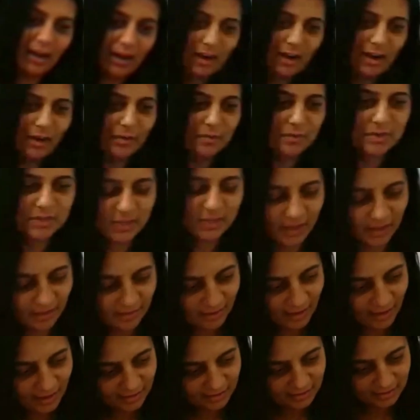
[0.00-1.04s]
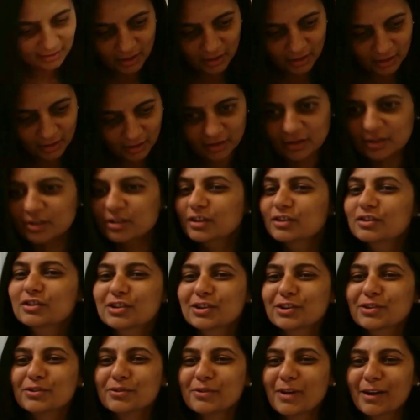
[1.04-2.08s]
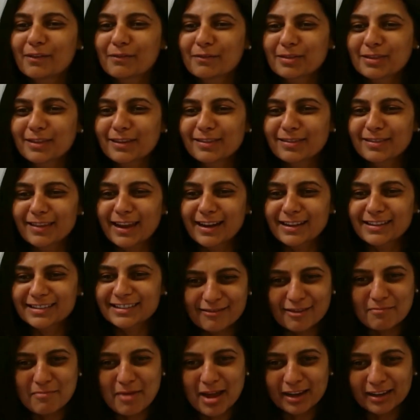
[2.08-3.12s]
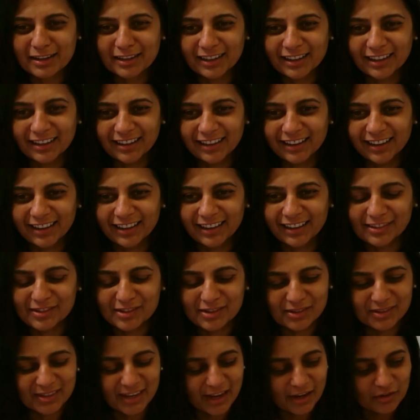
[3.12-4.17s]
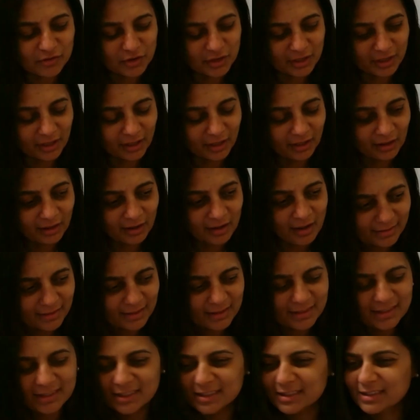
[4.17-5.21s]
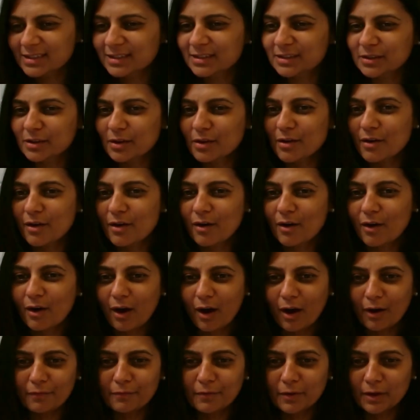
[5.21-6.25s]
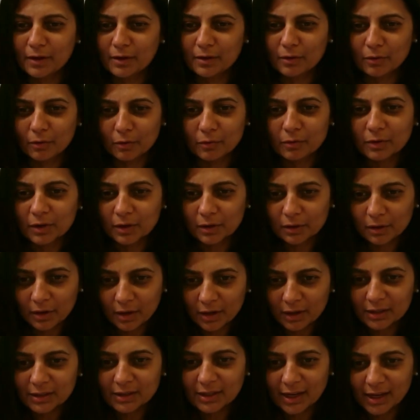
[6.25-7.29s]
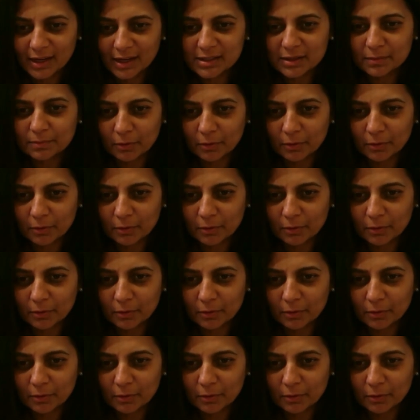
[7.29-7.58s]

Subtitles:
I would say that in addition to everything that Rebecca and Suzanne shared, this is often overlooked as a